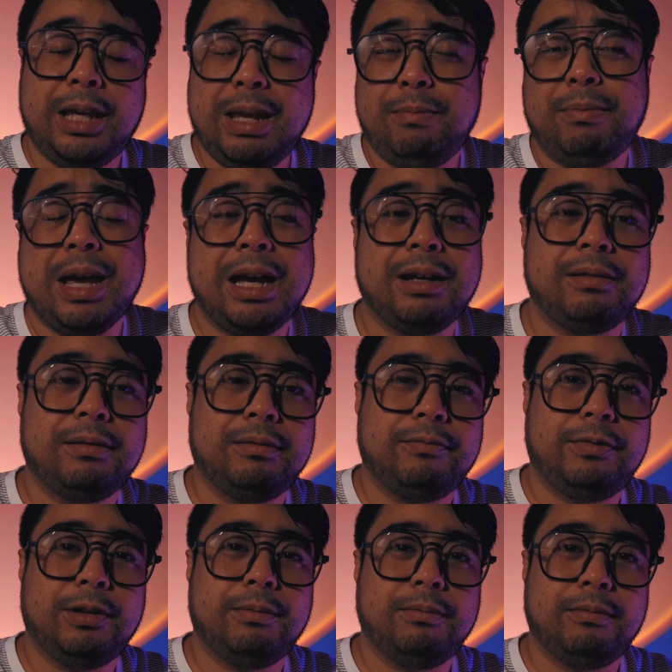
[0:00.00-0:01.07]
came back
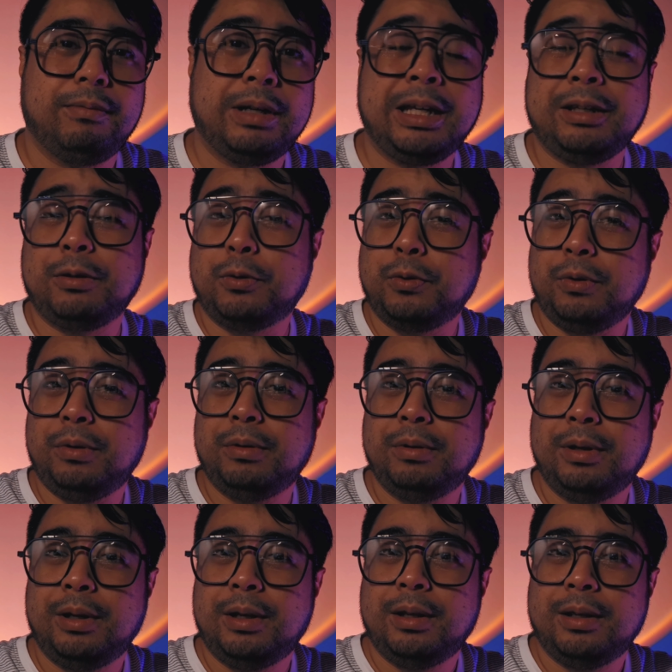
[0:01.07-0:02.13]
from my own
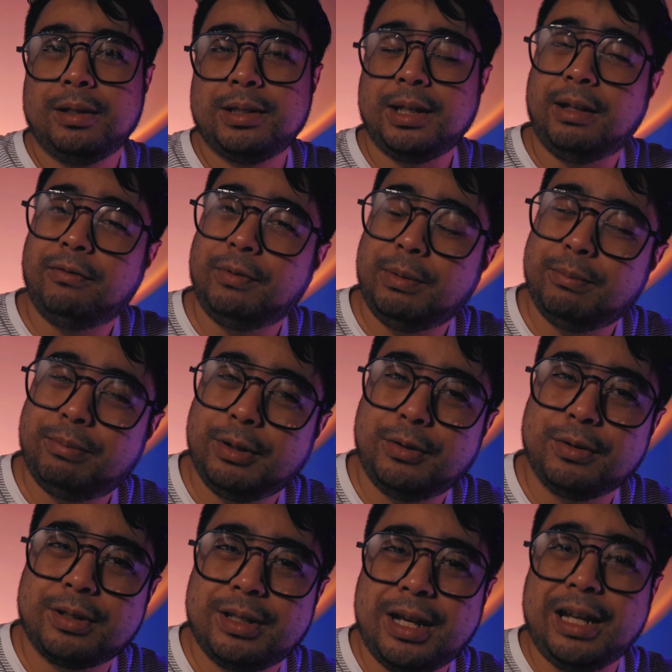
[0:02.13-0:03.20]

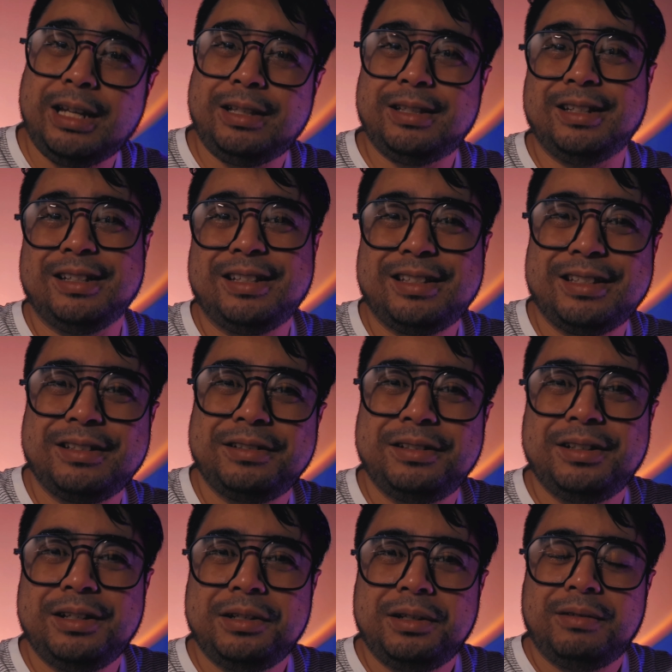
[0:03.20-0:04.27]
self-imposed hiatus
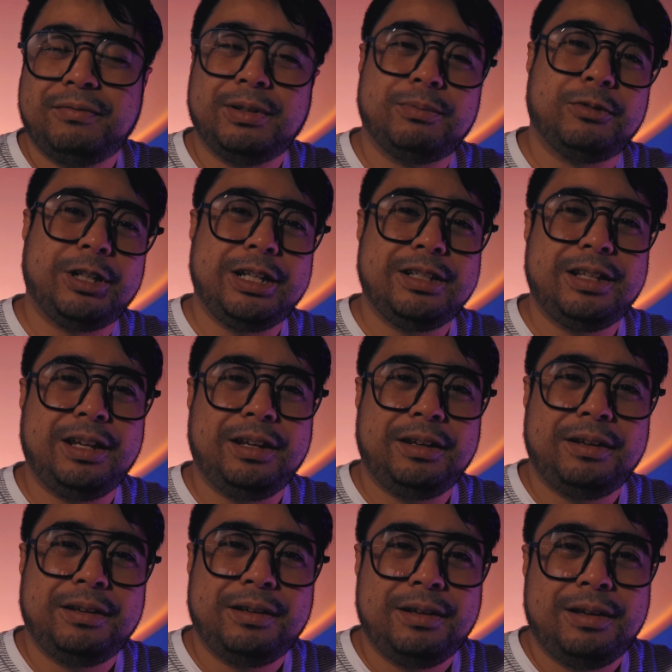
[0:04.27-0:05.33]
from racing.